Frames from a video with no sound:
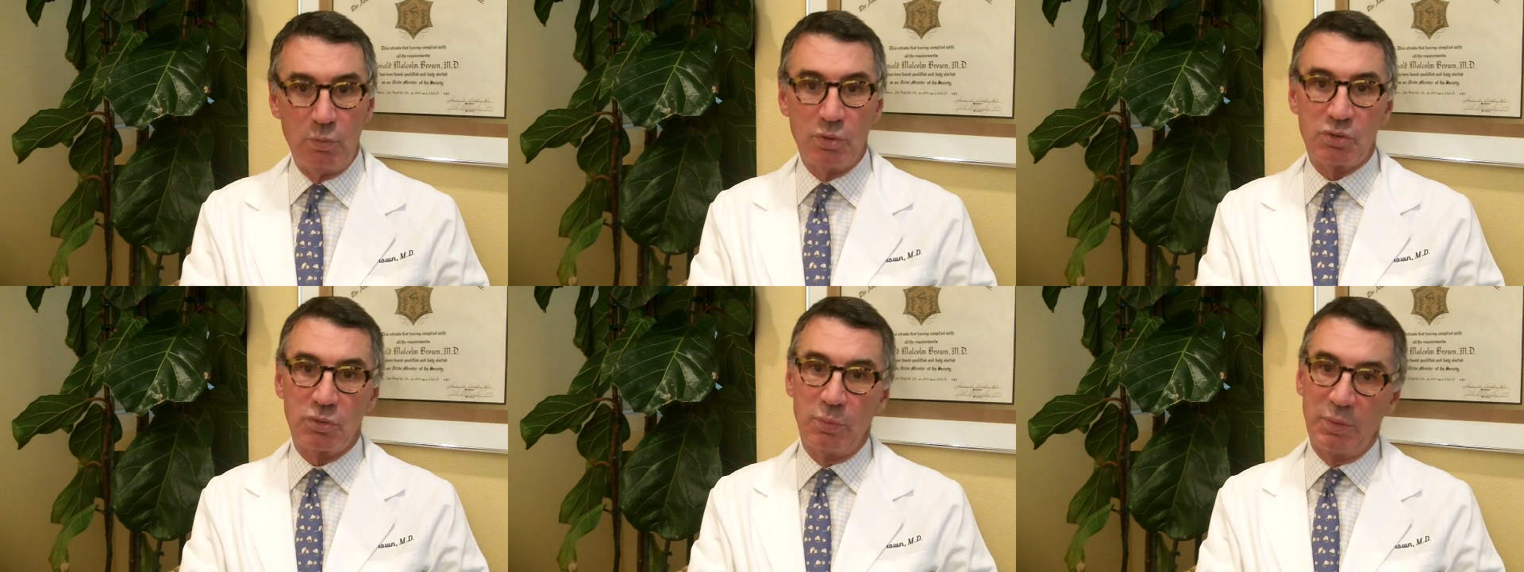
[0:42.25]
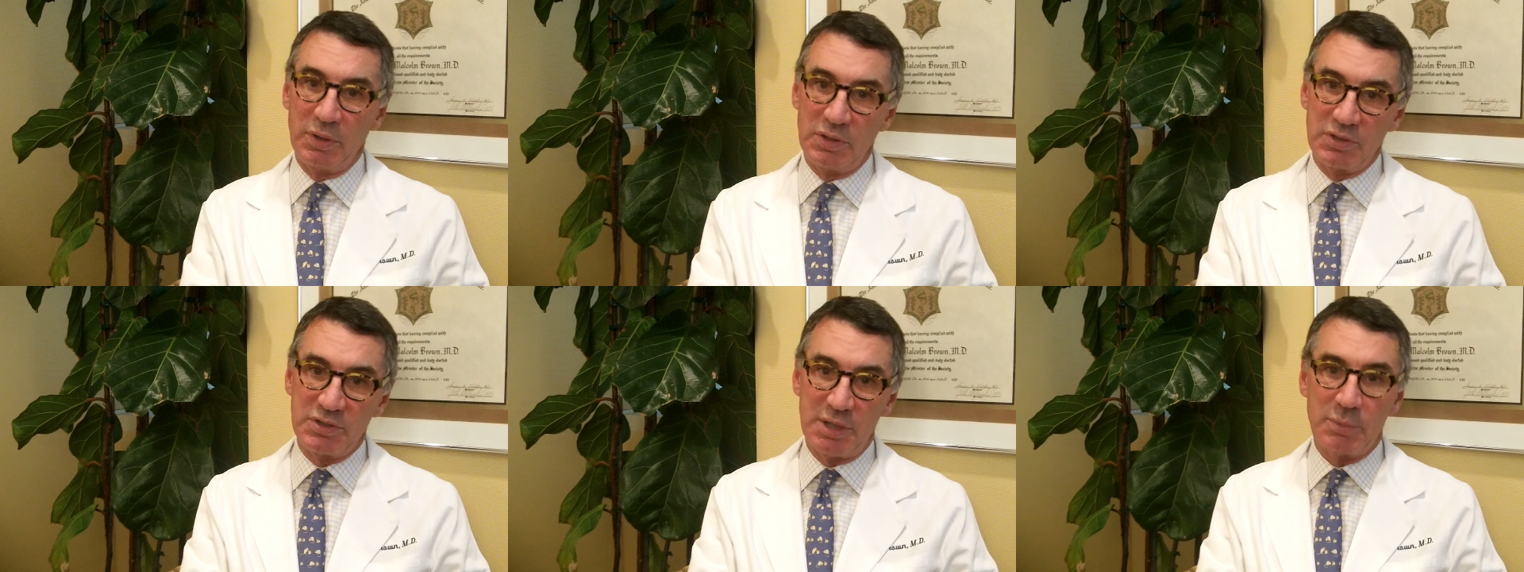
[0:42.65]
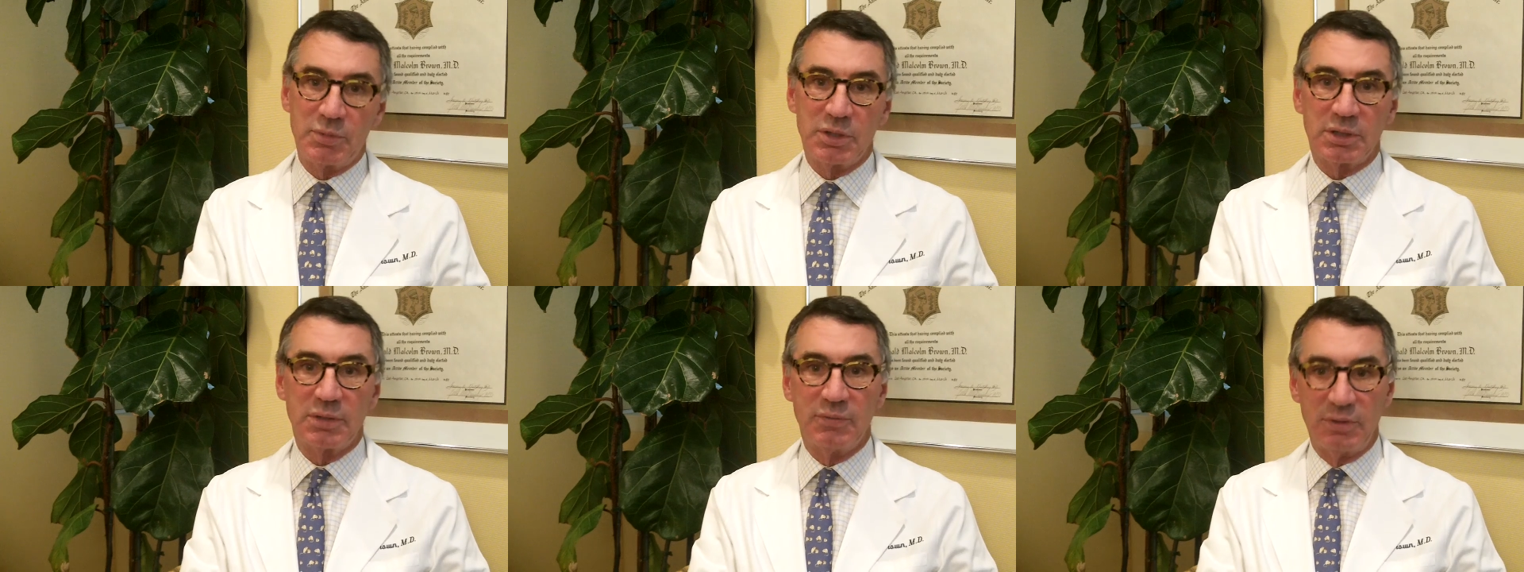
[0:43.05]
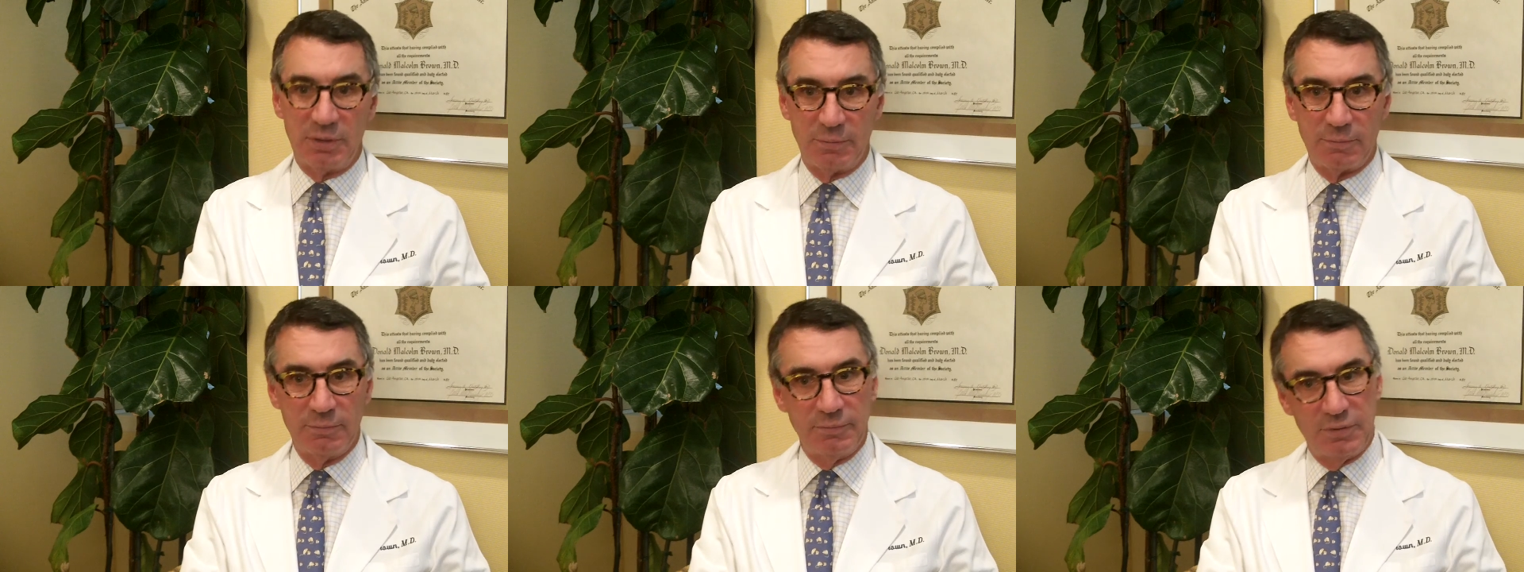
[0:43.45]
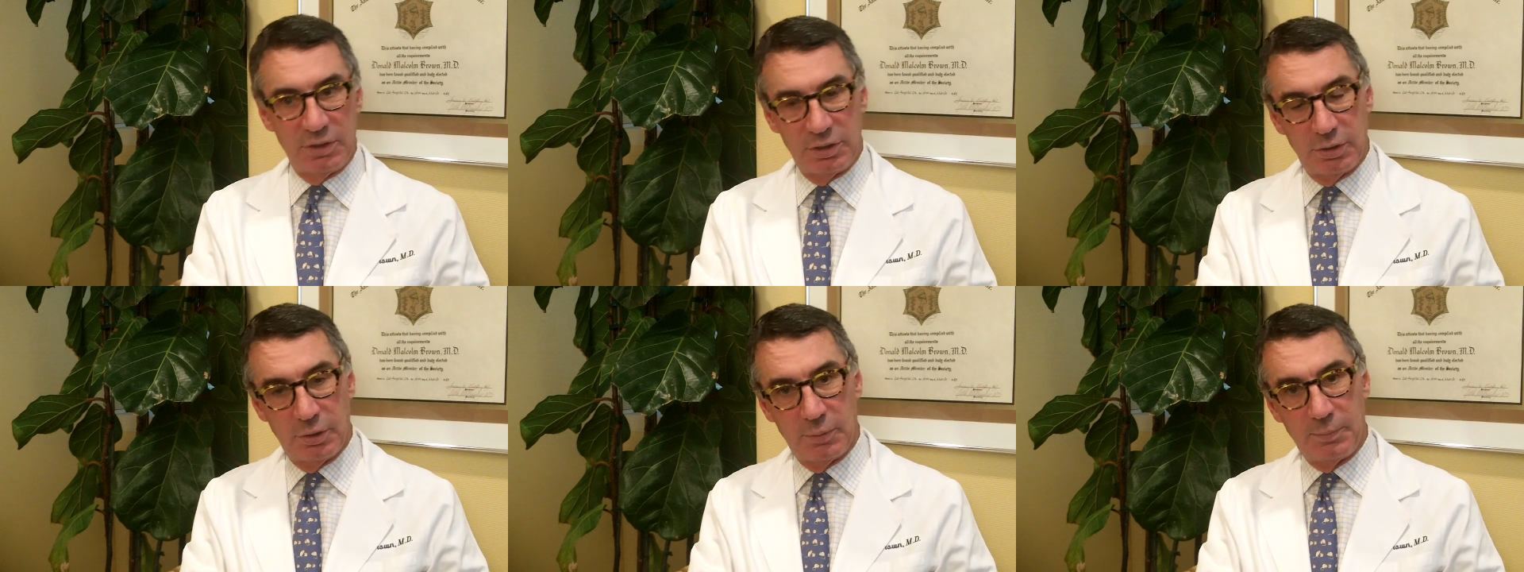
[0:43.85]
which will be the subject of a different
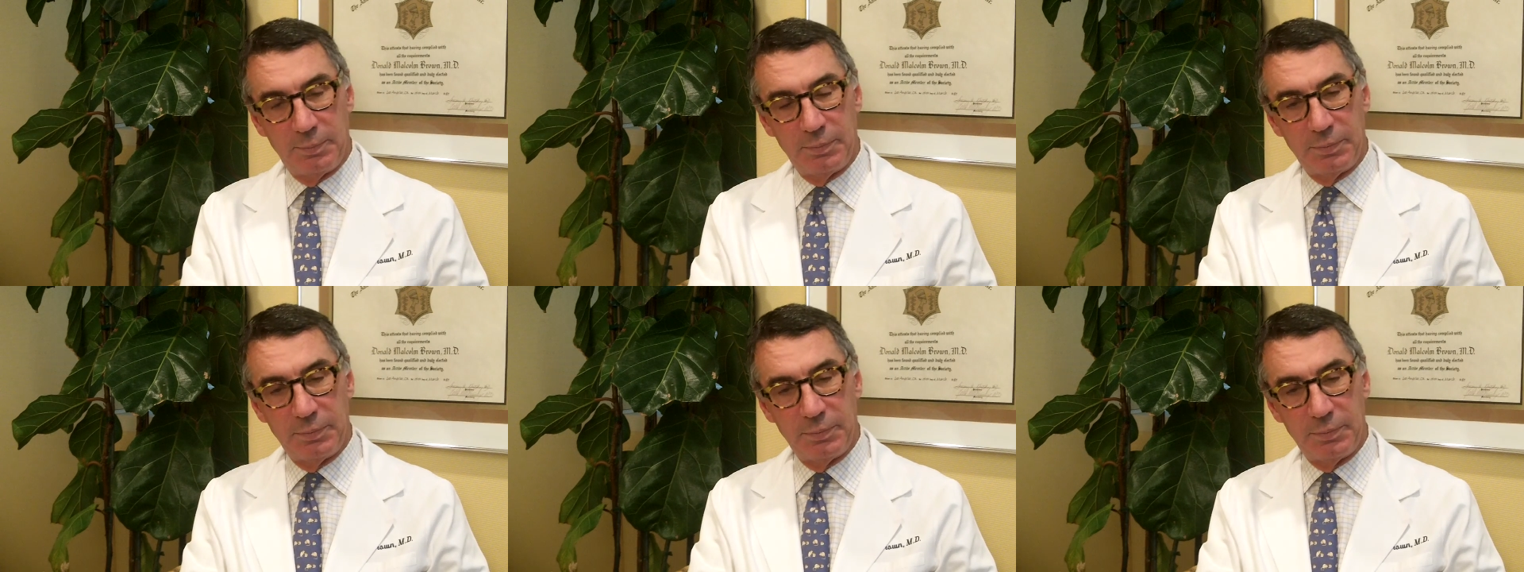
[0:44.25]
video.